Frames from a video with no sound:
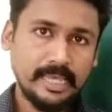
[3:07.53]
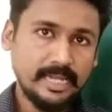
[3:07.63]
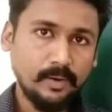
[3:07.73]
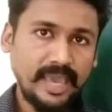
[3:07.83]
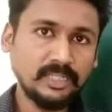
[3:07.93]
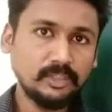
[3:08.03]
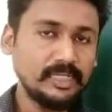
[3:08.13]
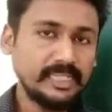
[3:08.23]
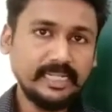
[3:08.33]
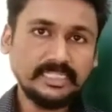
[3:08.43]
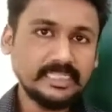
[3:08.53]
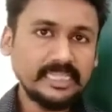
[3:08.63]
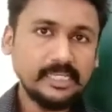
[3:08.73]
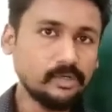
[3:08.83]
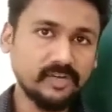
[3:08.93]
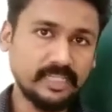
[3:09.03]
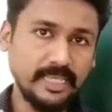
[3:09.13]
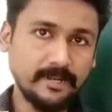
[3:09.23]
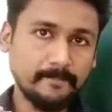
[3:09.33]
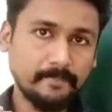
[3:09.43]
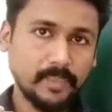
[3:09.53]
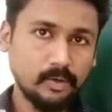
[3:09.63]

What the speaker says: Now actually there is nothing over there.